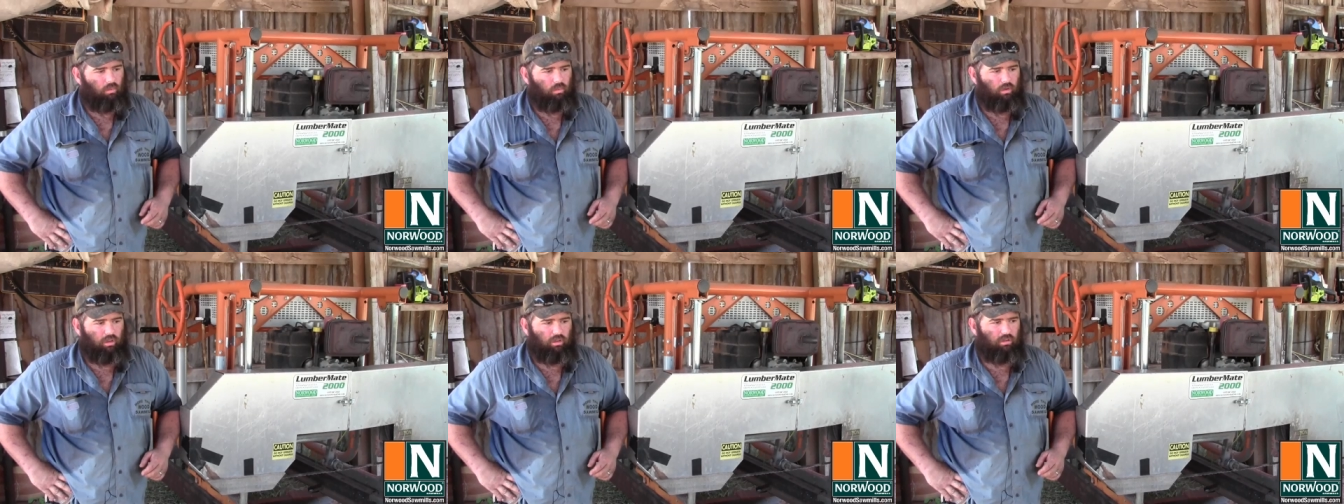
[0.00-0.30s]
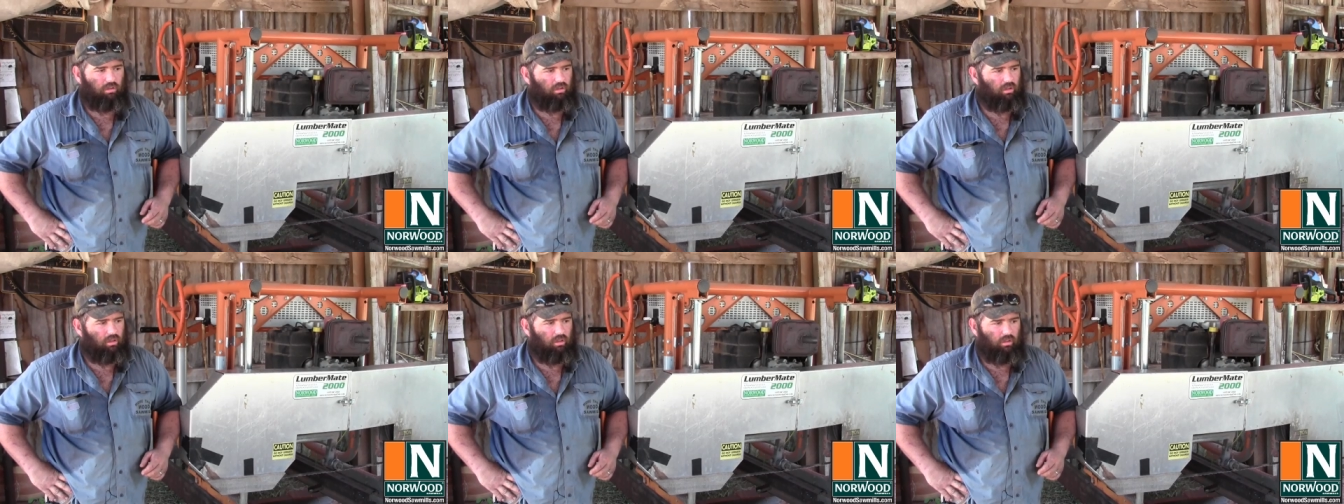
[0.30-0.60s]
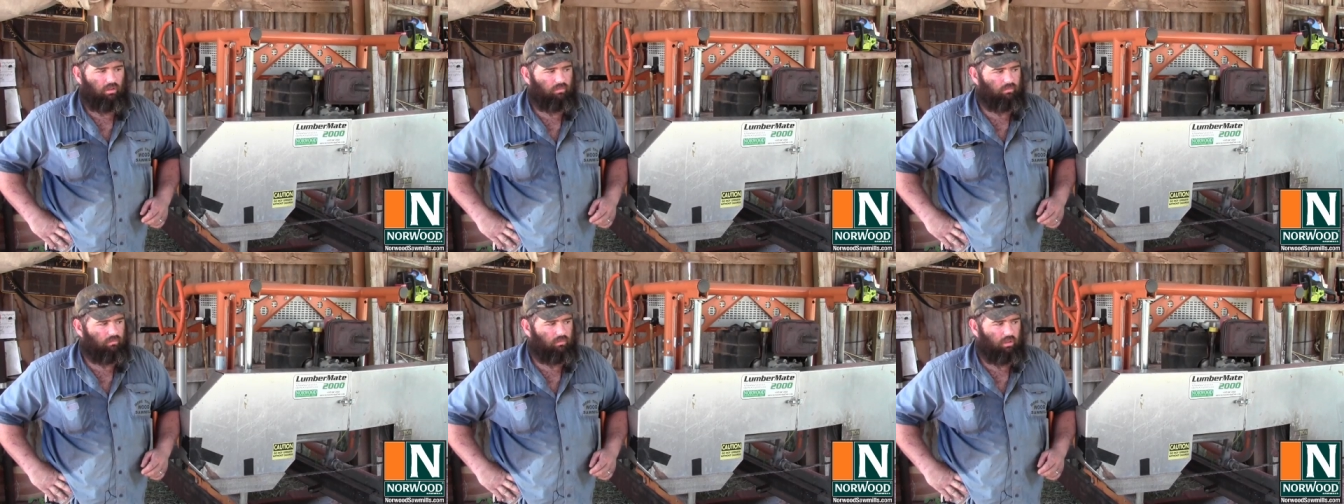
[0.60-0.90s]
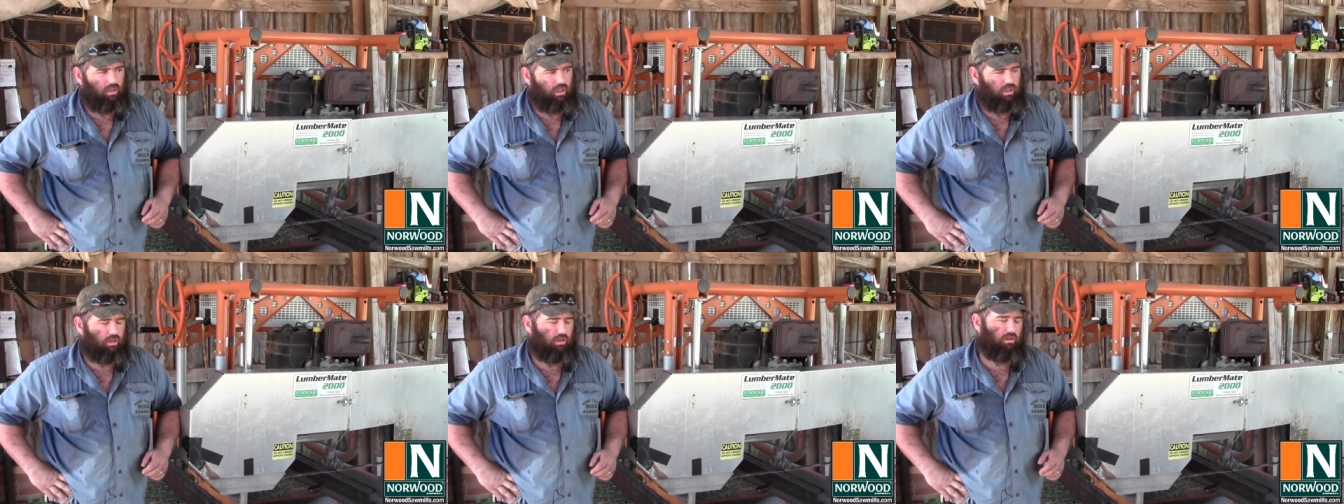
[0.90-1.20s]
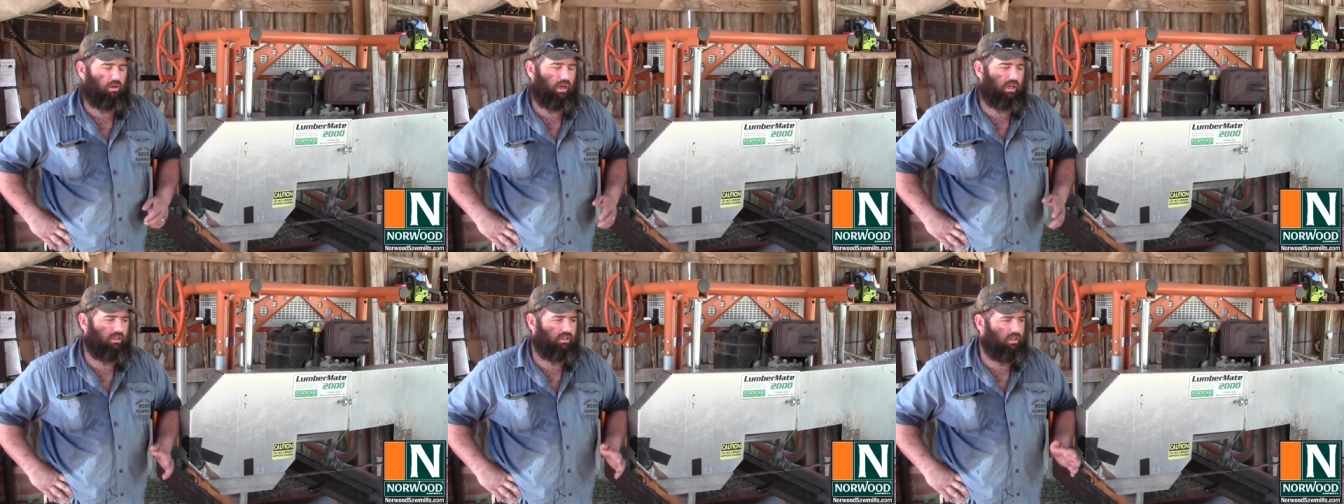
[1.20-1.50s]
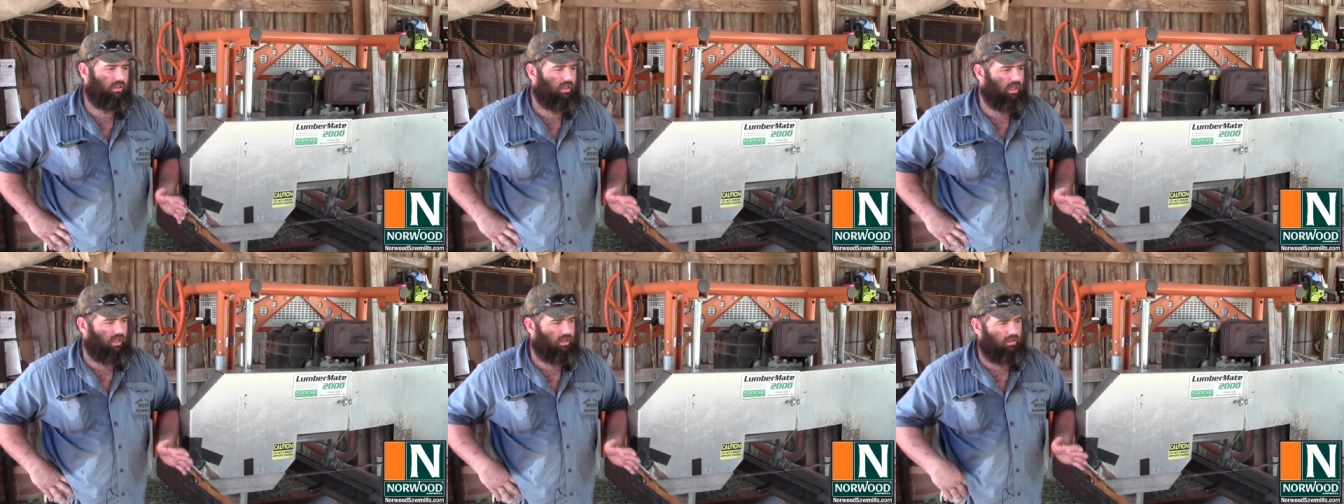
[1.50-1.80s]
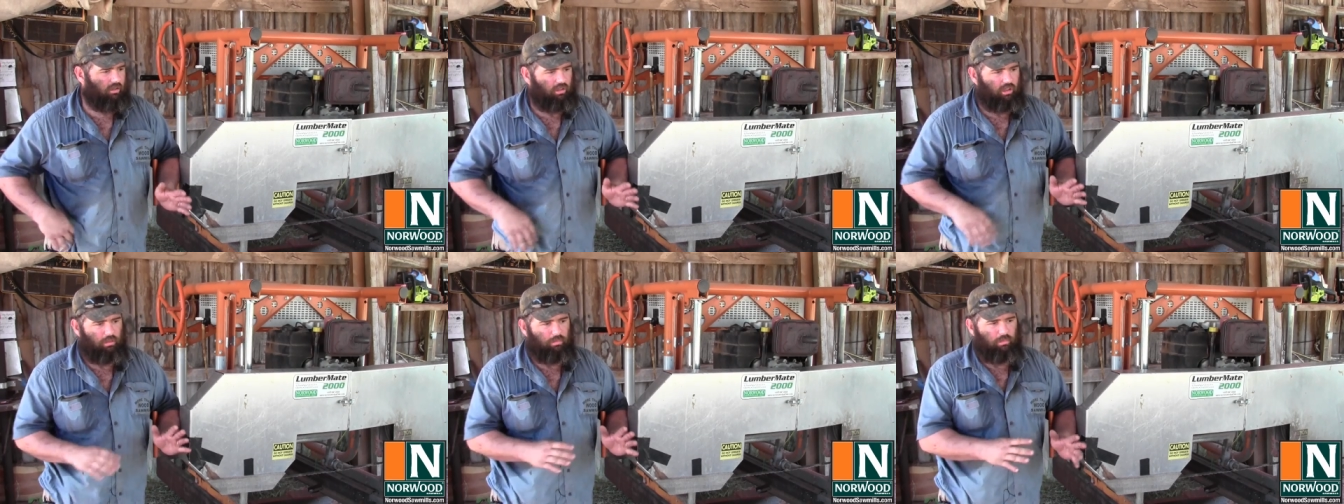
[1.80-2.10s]
which it's crazy
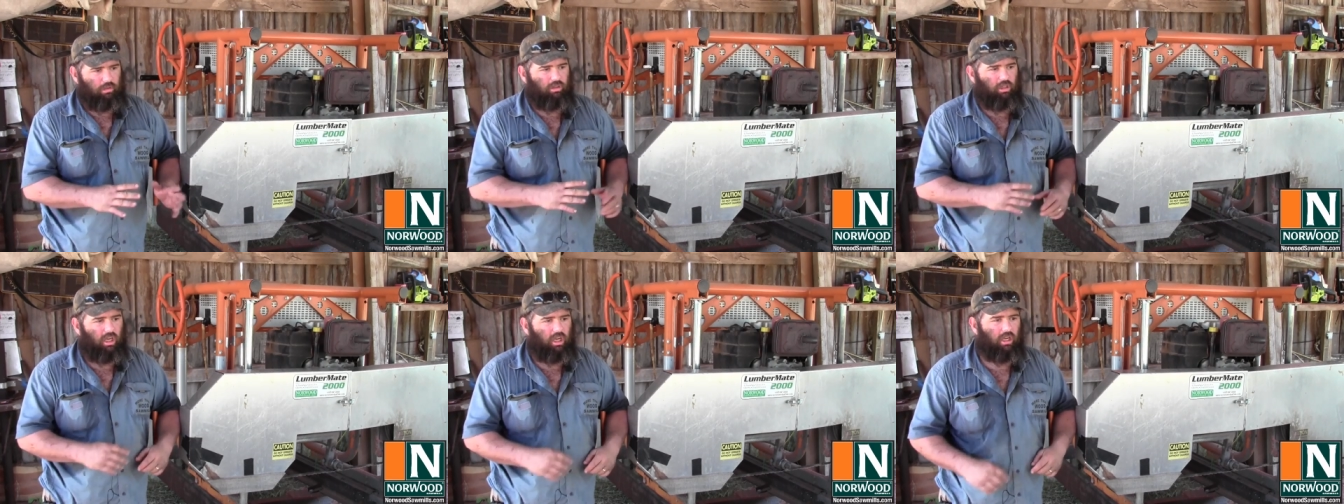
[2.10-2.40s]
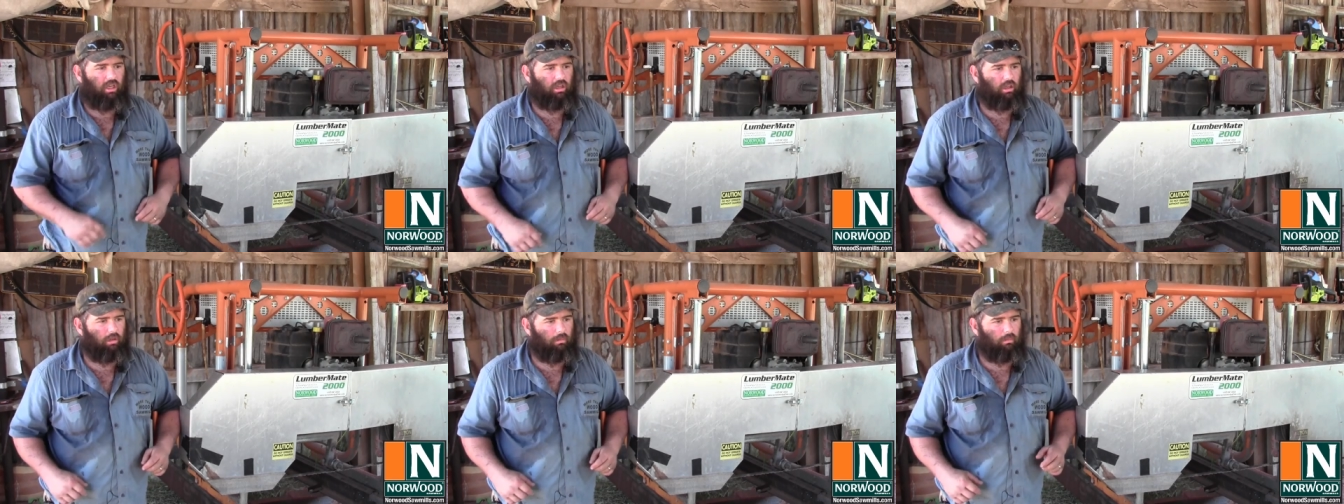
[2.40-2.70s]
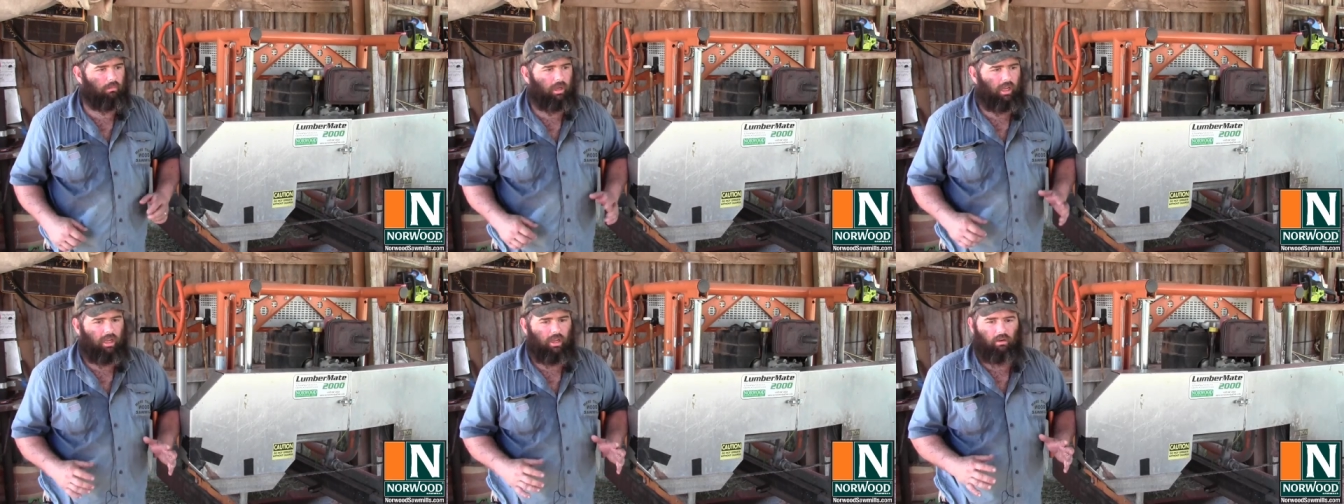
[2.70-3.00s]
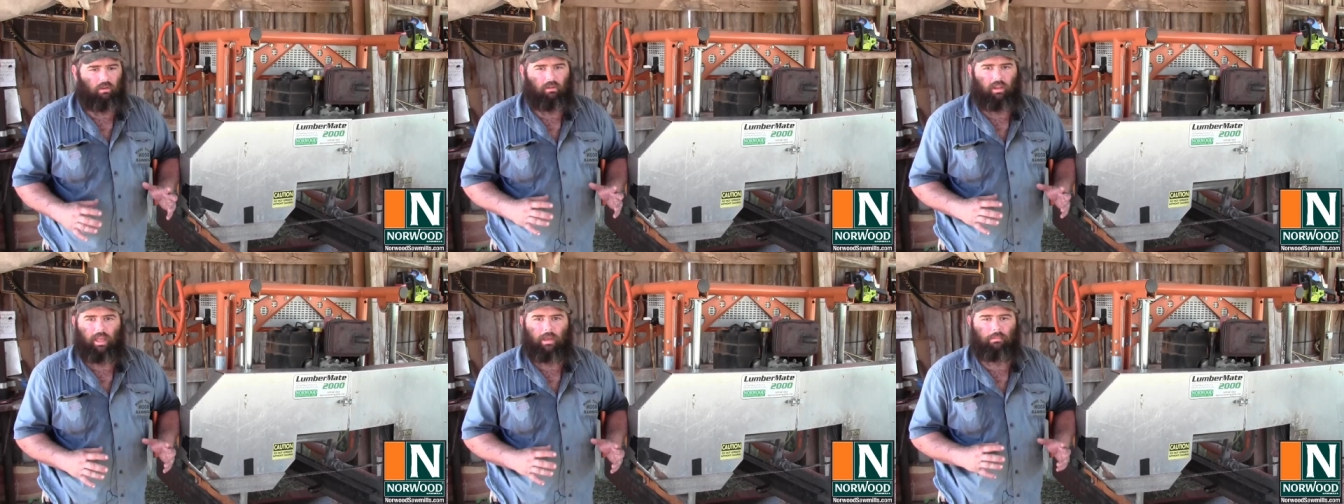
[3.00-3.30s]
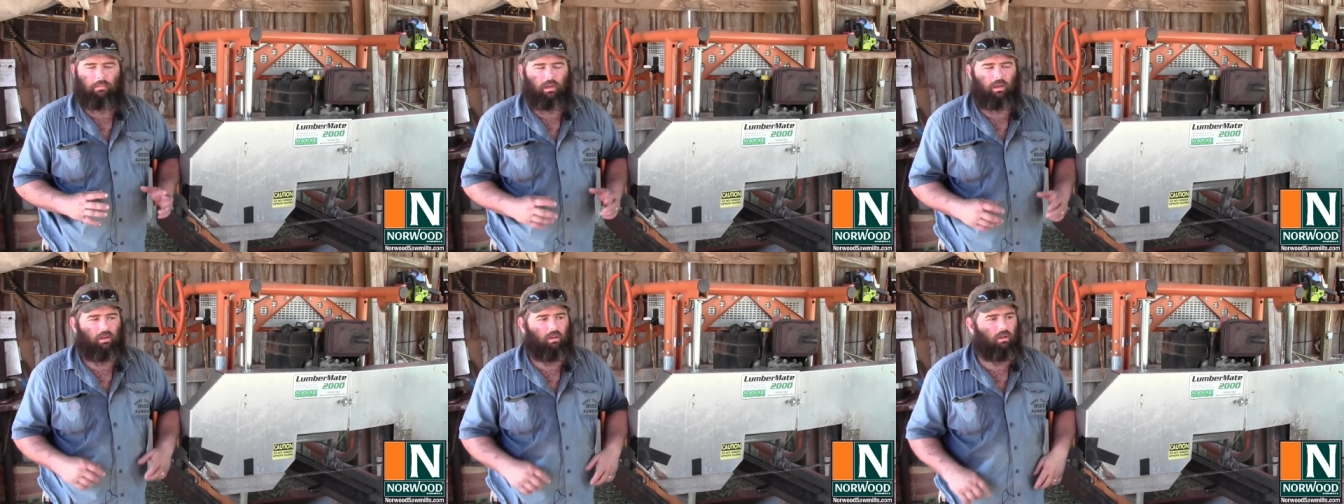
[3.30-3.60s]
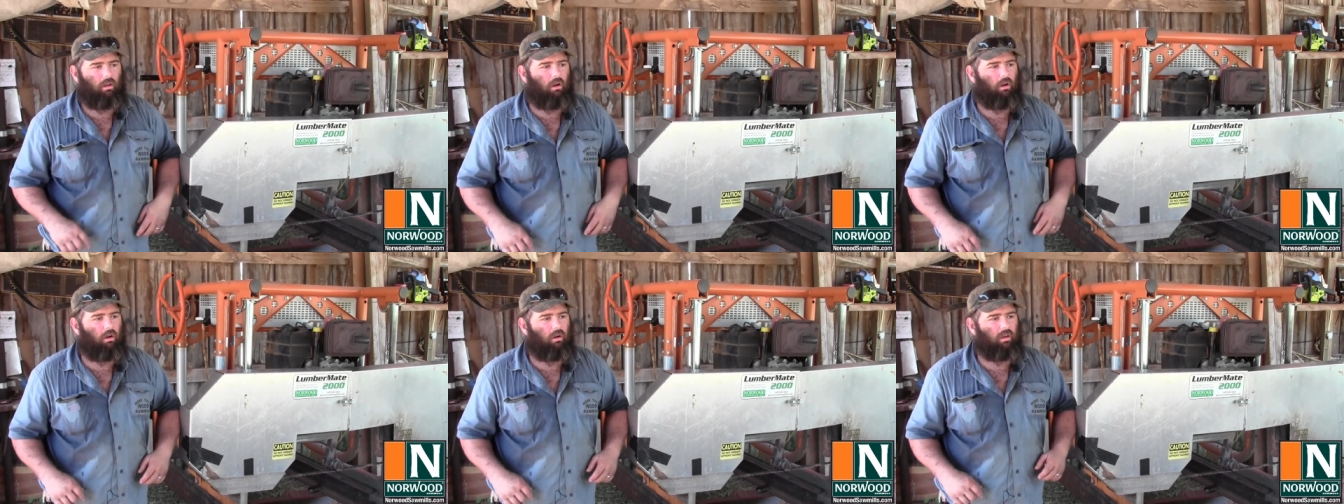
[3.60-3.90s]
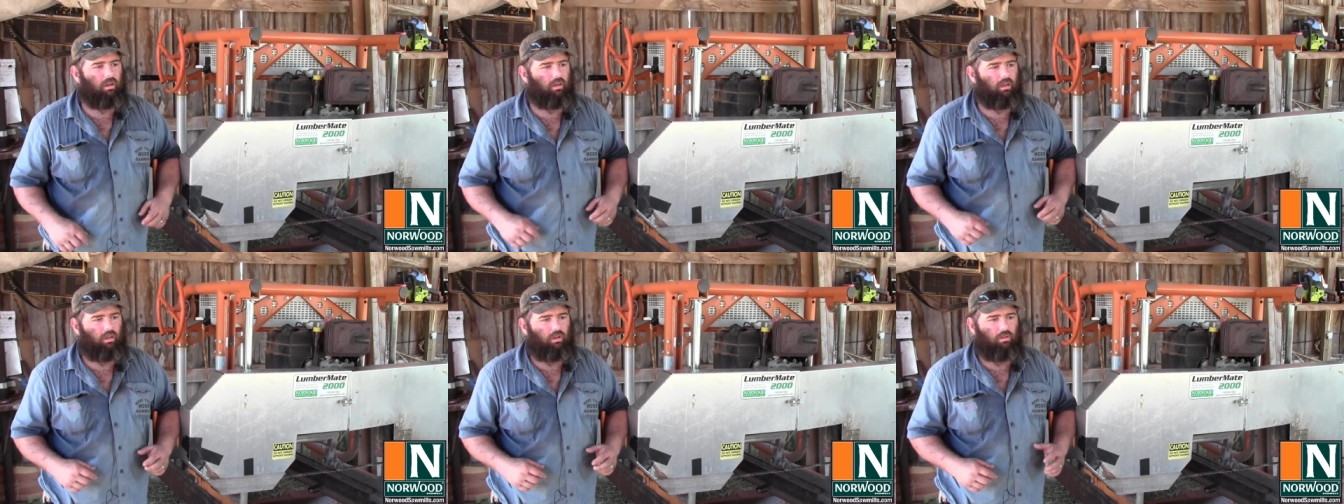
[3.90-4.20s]
that this machine can handle that big a log.